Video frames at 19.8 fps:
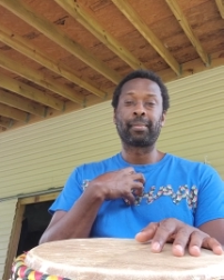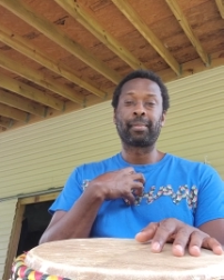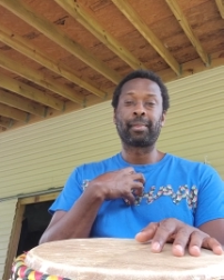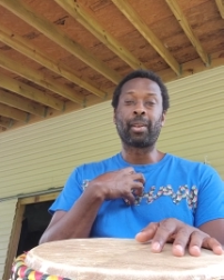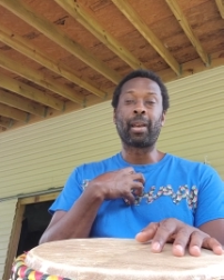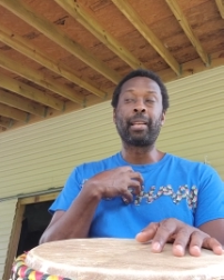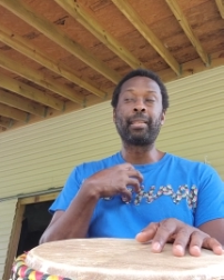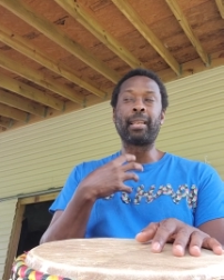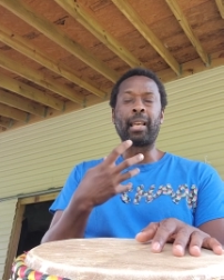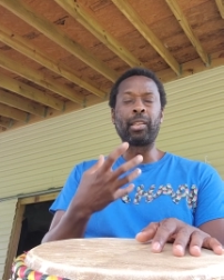
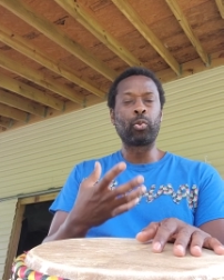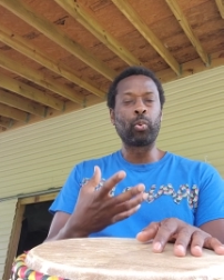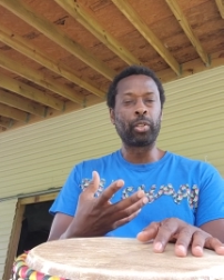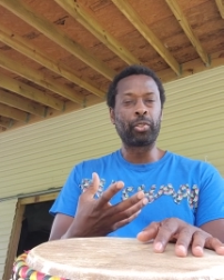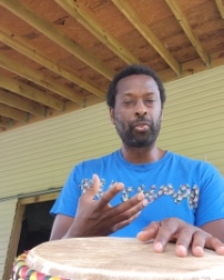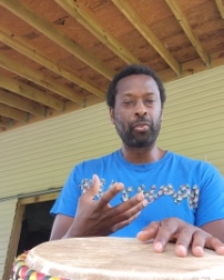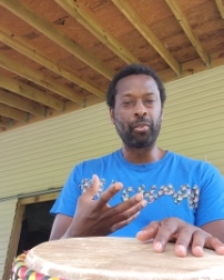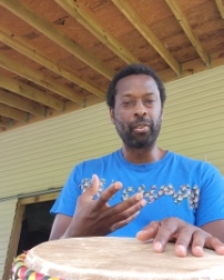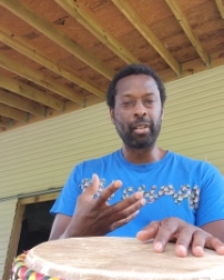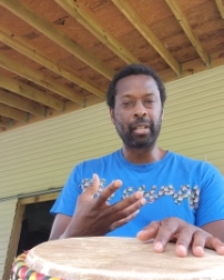Right? That's
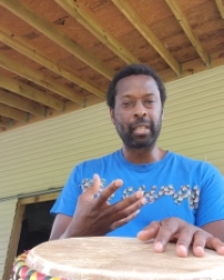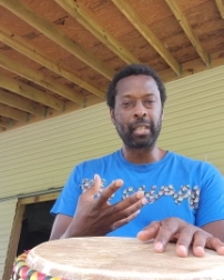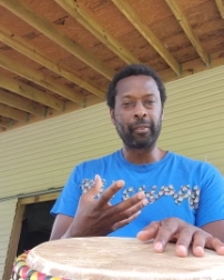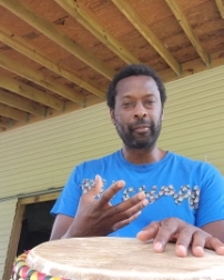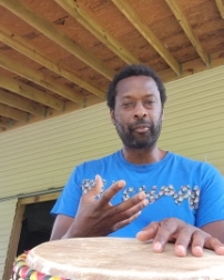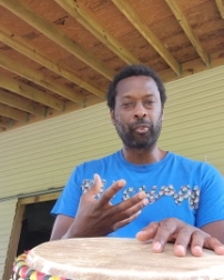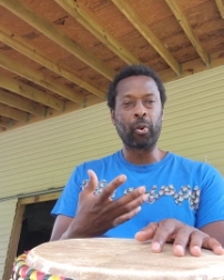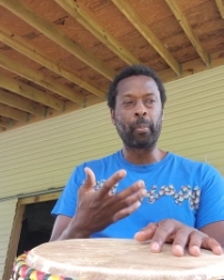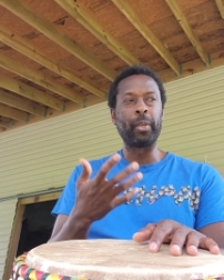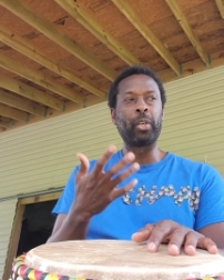what you're looking
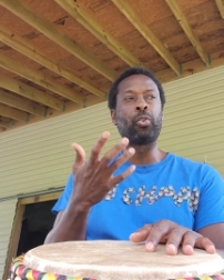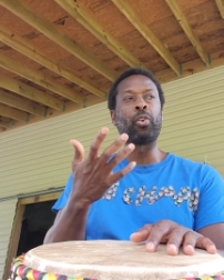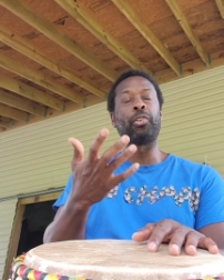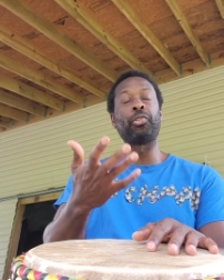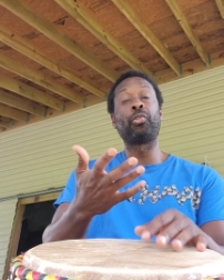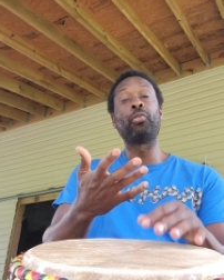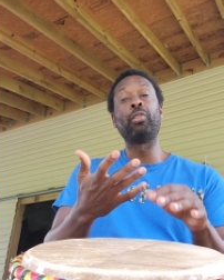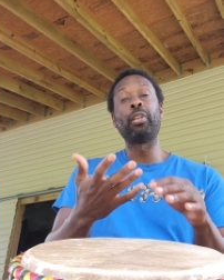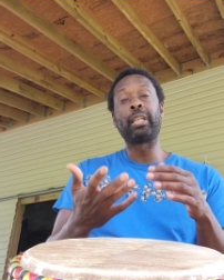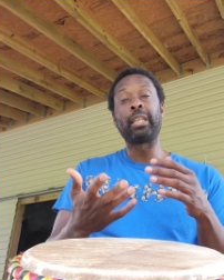for, because
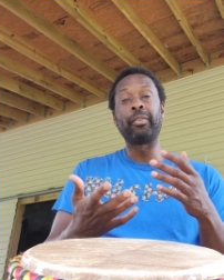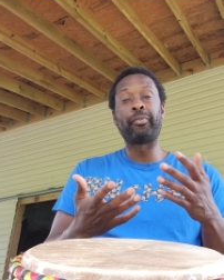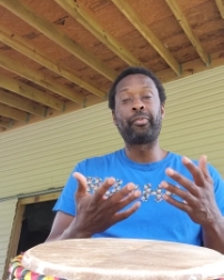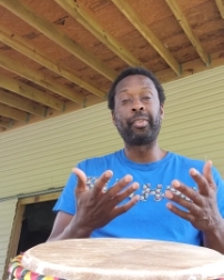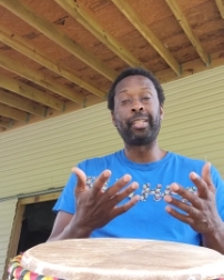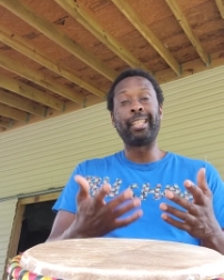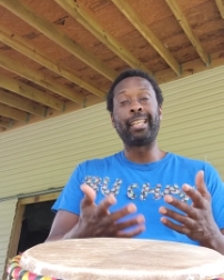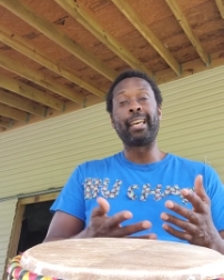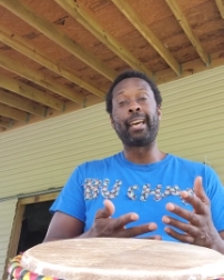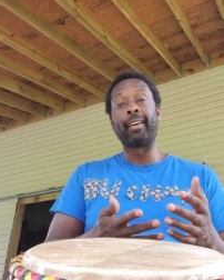you're looking
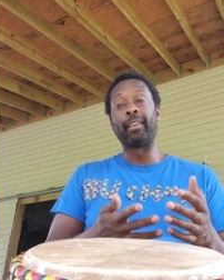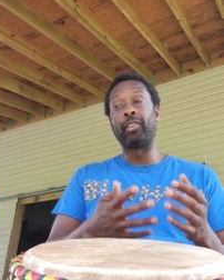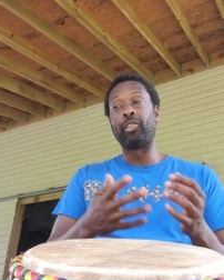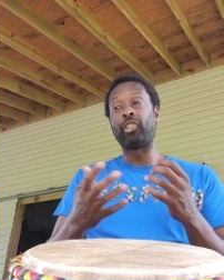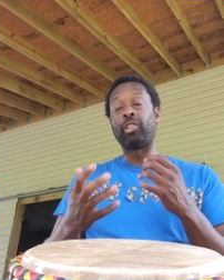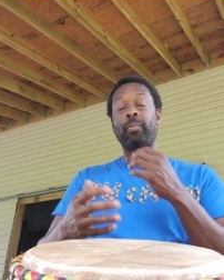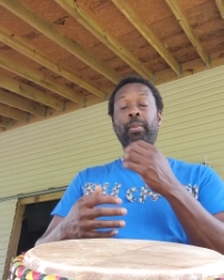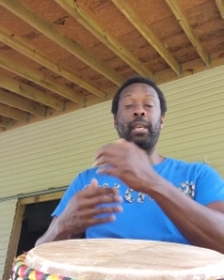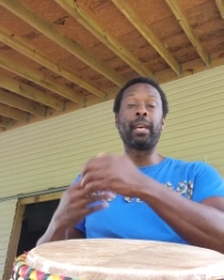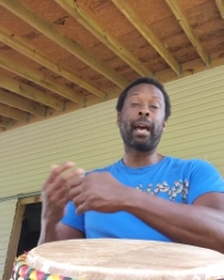for the
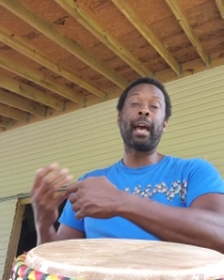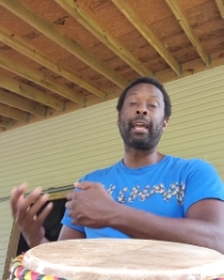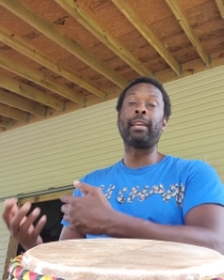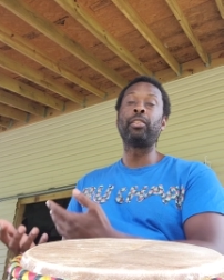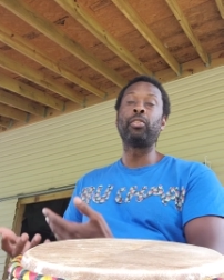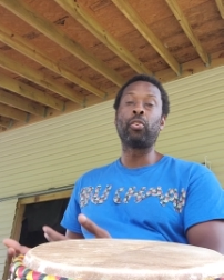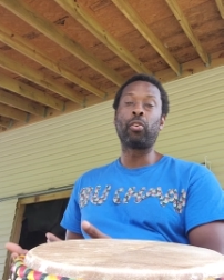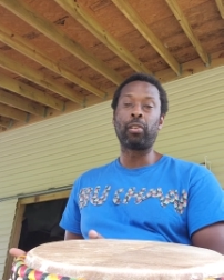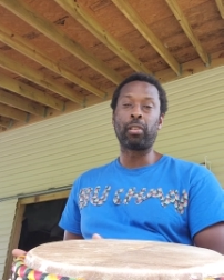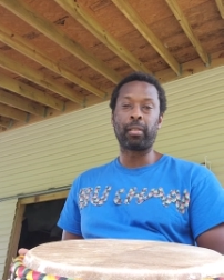energy behind
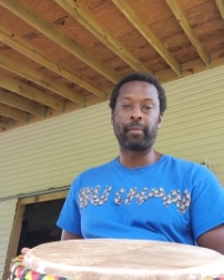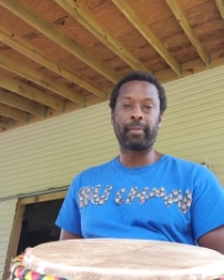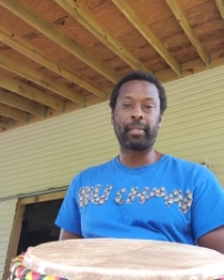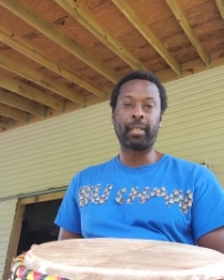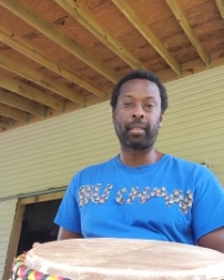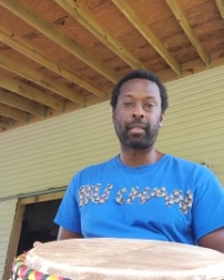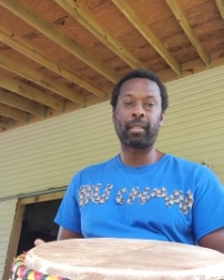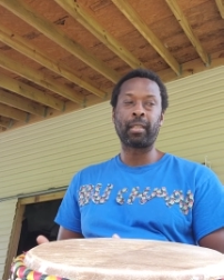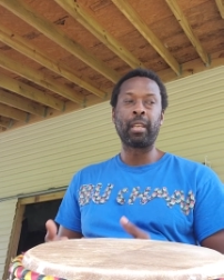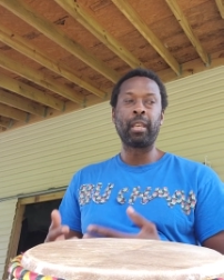all of
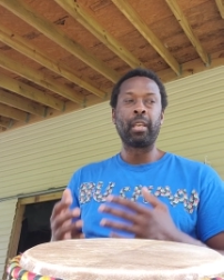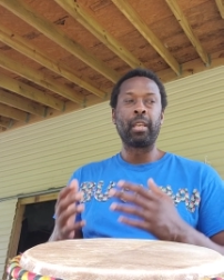this.